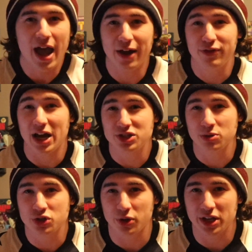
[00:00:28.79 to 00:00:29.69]
And if you guys
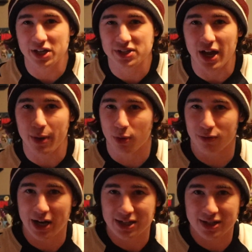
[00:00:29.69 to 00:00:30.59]
do enjoy this, I will
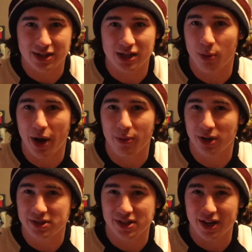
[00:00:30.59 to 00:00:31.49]
rate the away
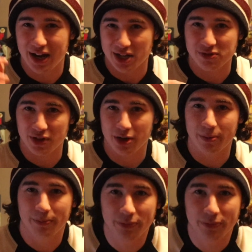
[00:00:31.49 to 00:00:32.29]
ones next video.